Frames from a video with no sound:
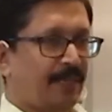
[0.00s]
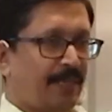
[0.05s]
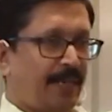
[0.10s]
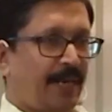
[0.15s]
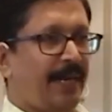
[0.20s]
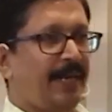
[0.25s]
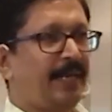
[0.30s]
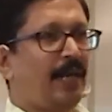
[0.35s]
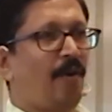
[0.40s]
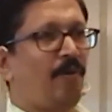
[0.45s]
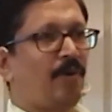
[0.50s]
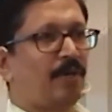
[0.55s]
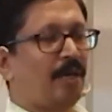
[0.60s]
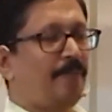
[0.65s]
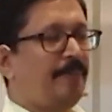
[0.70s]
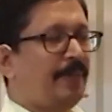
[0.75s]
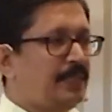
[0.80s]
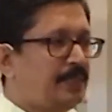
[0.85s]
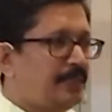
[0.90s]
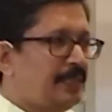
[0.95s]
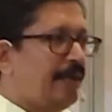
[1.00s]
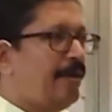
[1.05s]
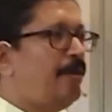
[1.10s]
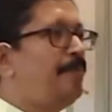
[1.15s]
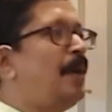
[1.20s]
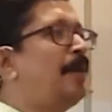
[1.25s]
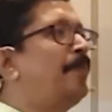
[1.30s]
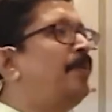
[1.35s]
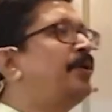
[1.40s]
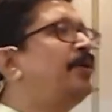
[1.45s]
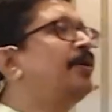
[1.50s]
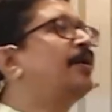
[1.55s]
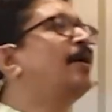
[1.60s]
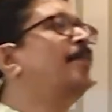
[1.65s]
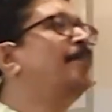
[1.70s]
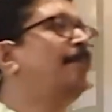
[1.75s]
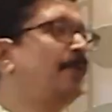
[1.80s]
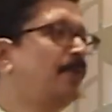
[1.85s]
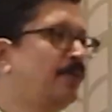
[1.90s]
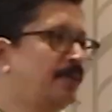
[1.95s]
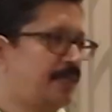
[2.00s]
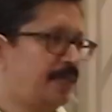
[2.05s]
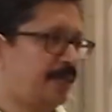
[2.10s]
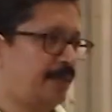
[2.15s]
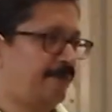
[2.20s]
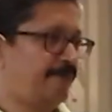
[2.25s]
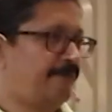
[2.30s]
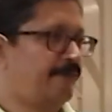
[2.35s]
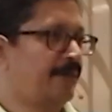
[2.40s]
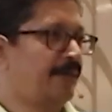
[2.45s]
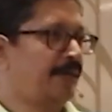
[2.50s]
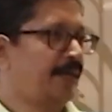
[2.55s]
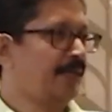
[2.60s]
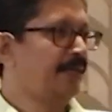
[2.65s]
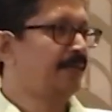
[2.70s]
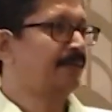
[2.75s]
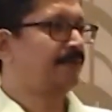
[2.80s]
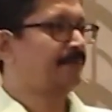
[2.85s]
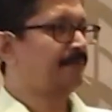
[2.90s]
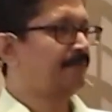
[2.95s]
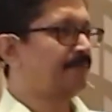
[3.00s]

the learning outcome is they will be able to compute the refund, right?